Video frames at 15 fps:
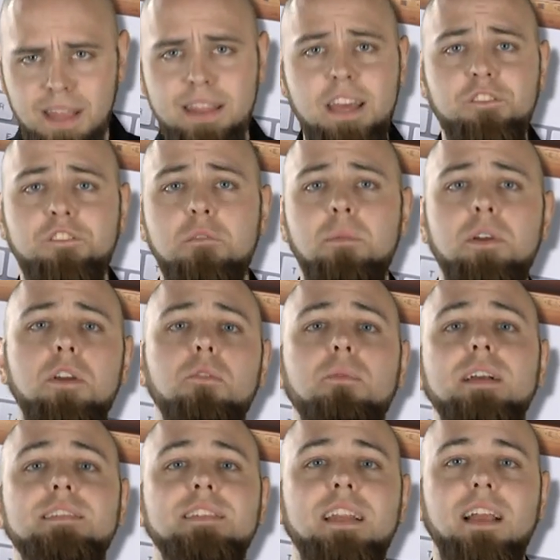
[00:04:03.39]
That familiar
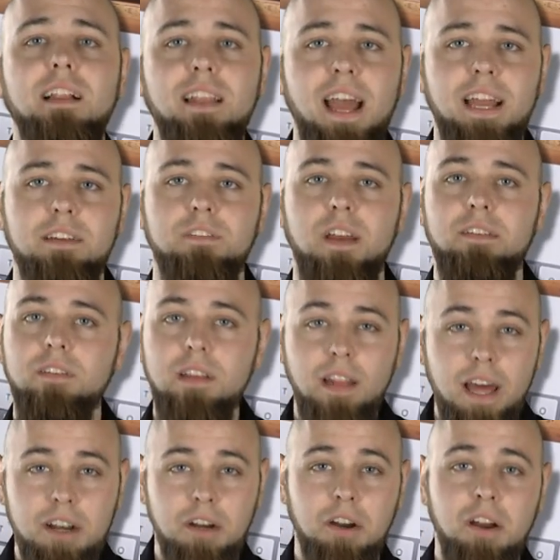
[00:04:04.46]
resonant clack of every
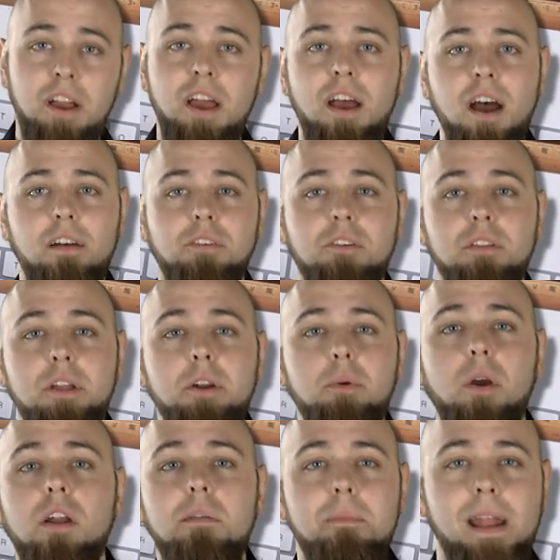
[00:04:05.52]
letter of your
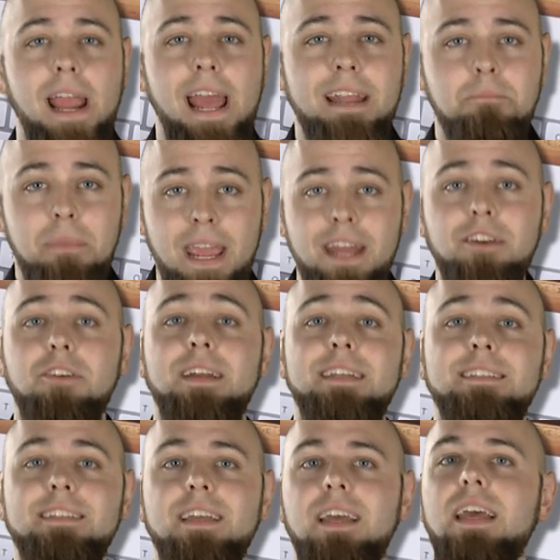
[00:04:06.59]
literary
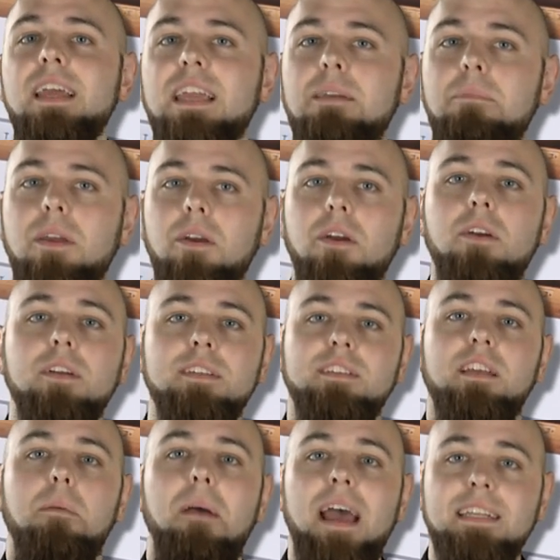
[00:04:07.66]
meanderings can be heard as
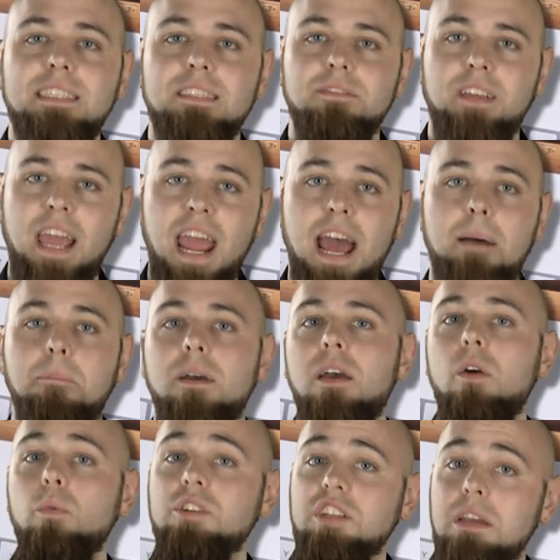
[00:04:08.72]
the capacitive cap,
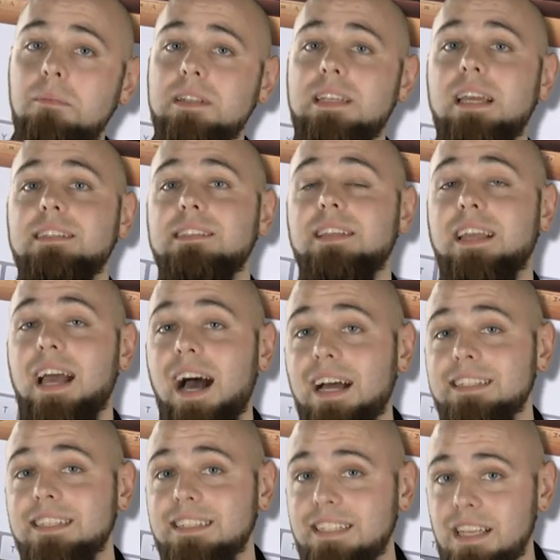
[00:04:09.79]
which imitates the
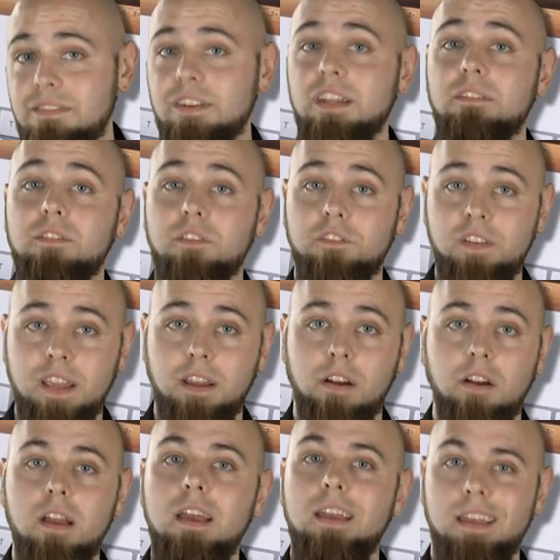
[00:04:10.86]
conductivity of your
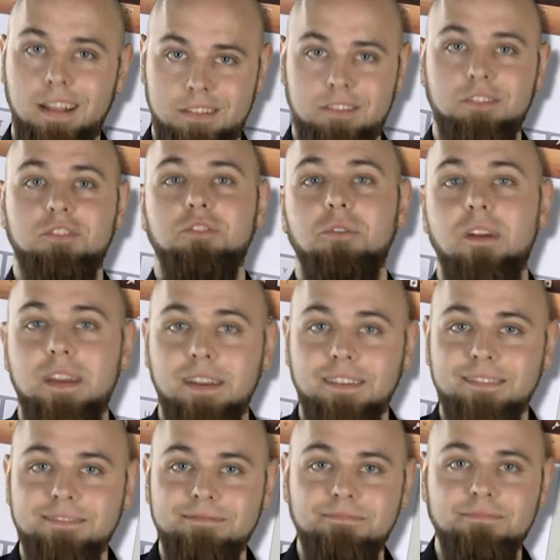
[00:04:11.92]
finger, hits the screen.